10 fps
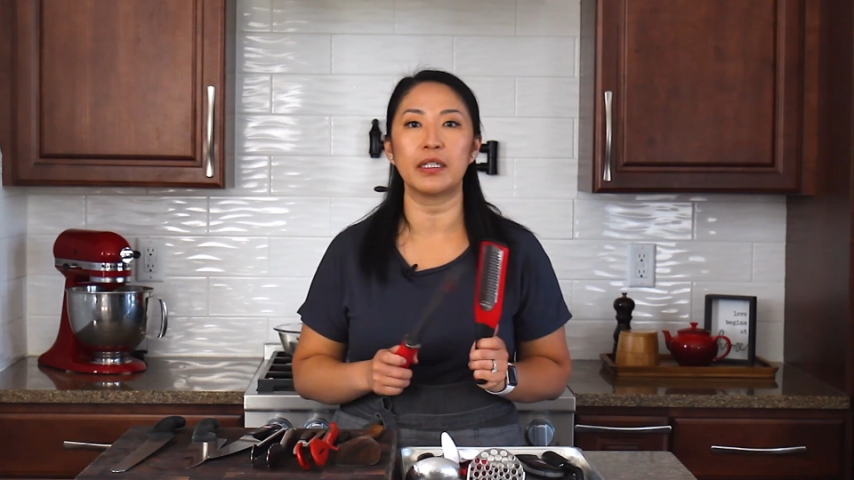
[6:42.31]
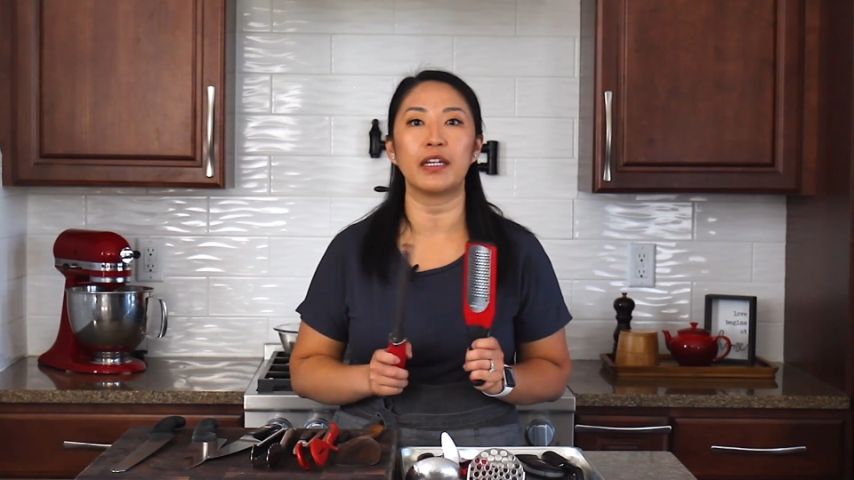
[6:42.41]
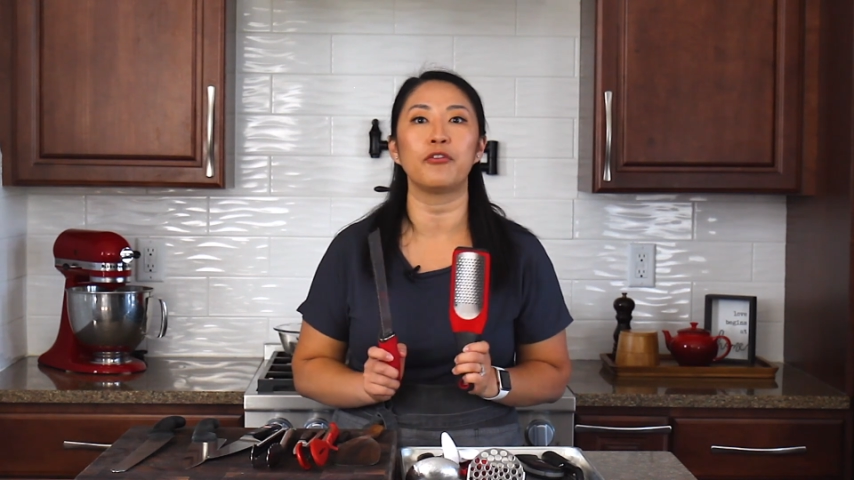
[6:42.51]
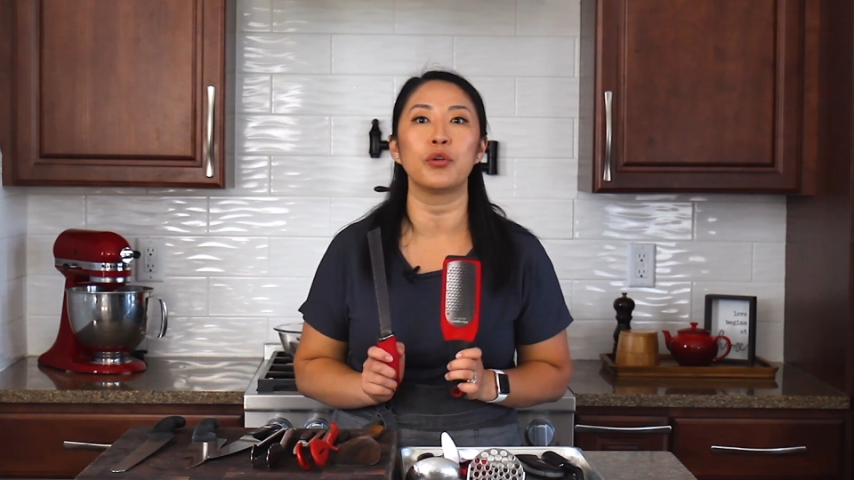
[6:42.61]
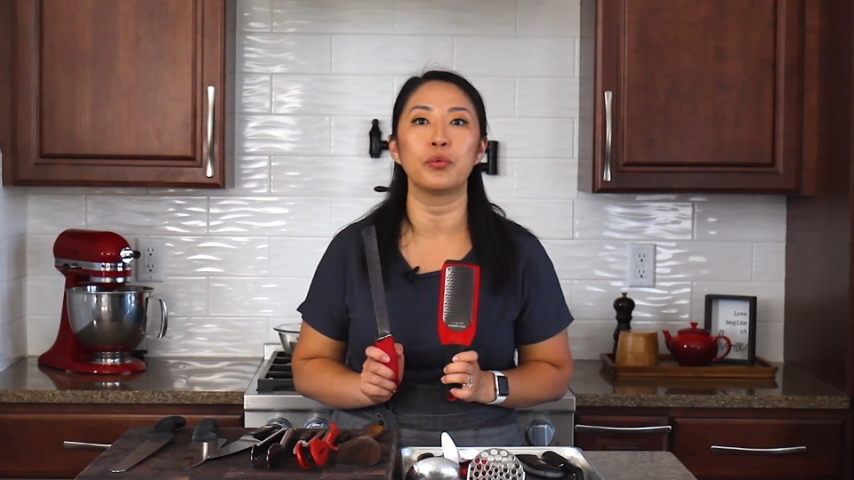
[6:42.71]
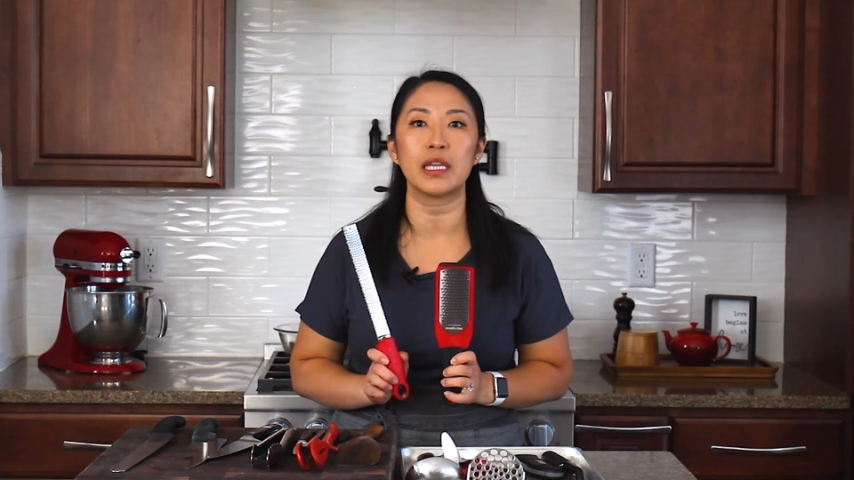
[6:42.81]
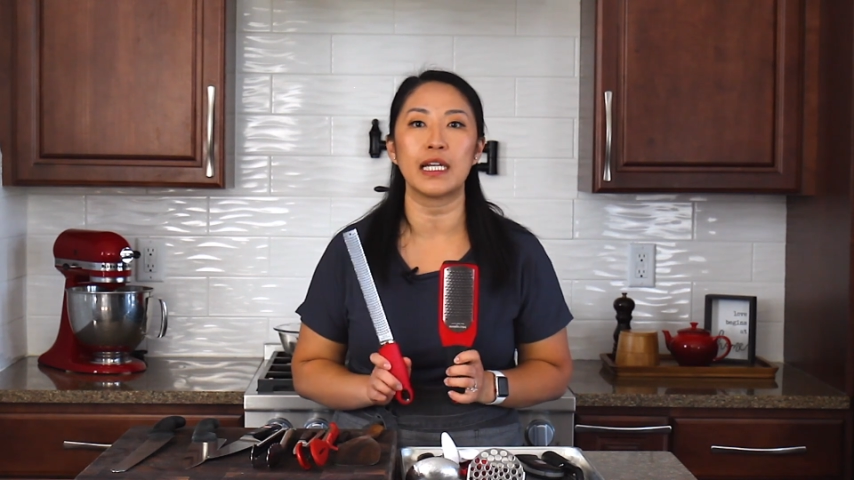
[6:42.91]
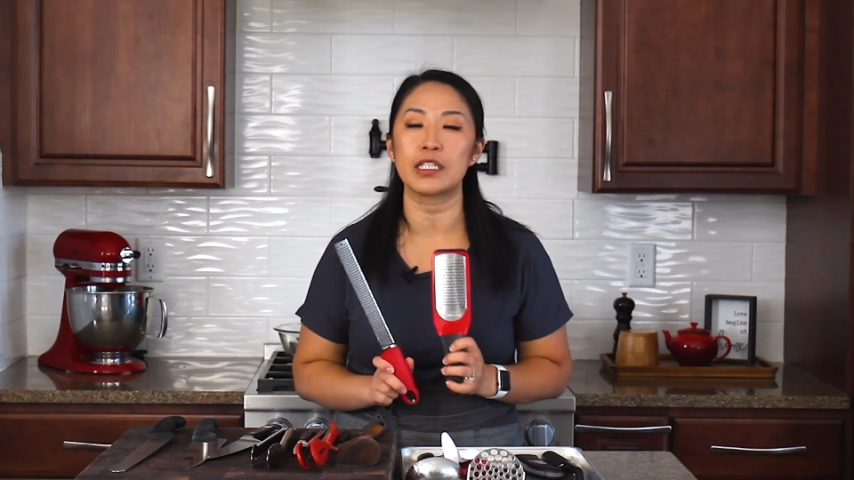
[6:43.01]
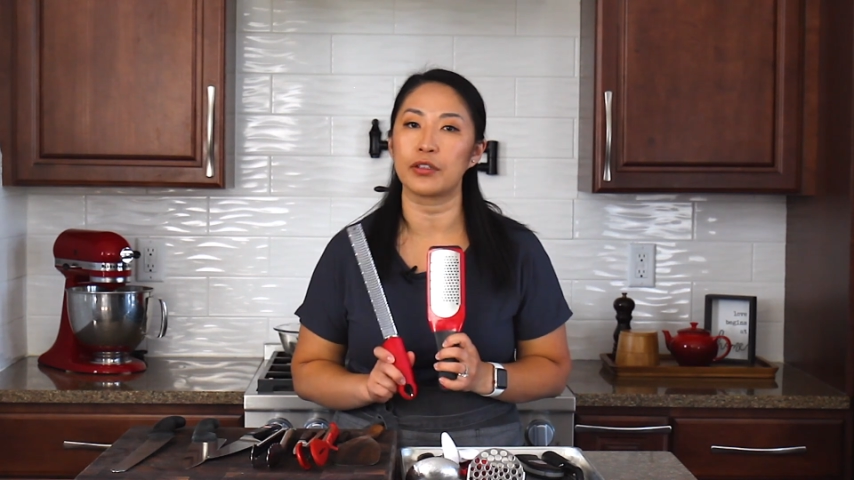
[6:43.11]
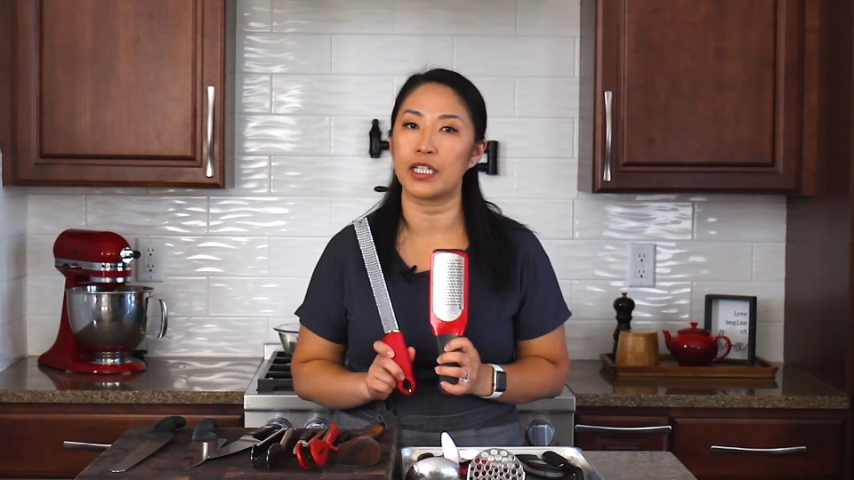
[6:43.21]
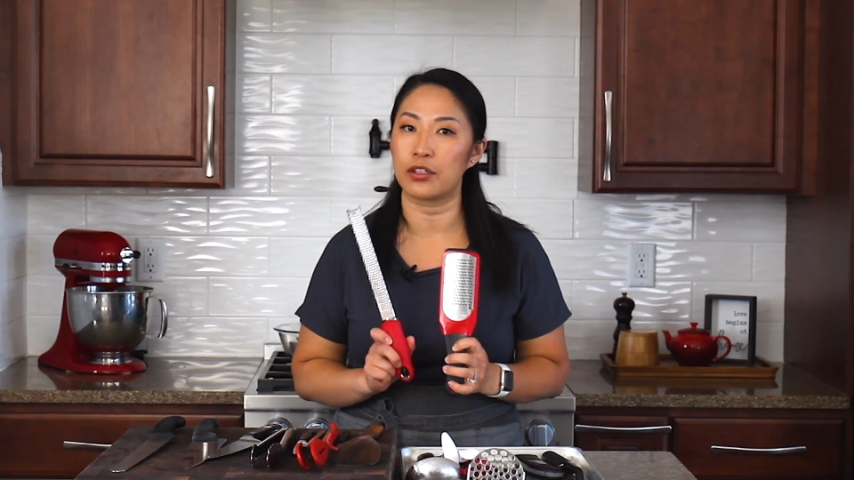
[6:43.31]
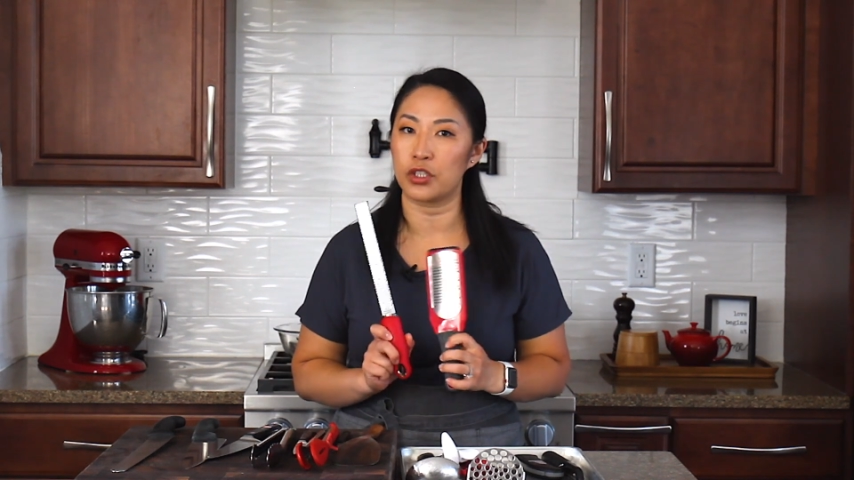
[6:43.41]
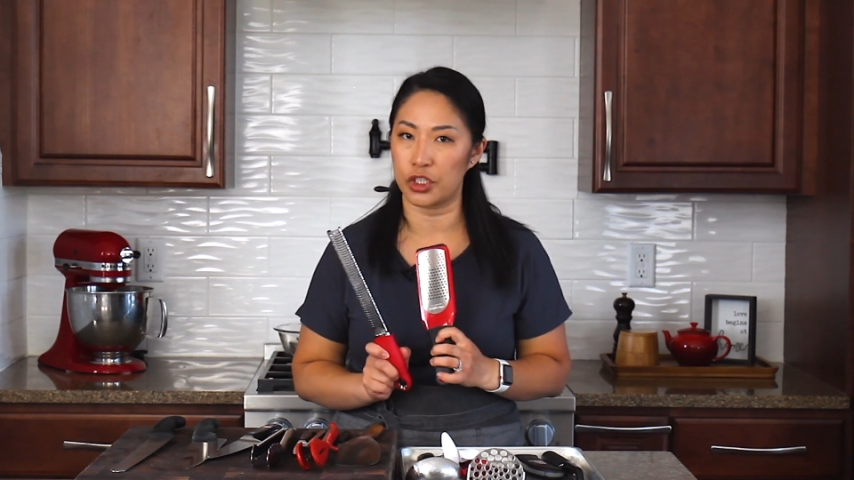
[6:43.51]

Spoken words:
but if you would like to get